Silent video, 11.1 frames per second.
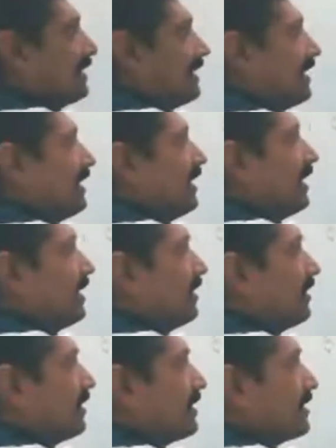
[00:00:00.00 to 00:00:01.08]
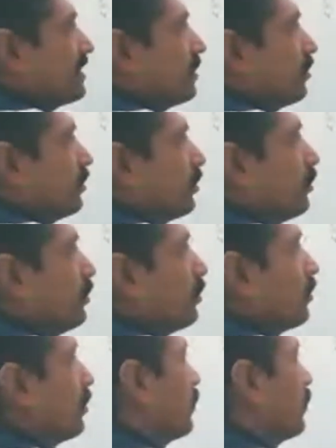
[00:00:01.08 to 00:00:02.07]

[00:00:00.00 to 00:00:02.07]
D here is equal to,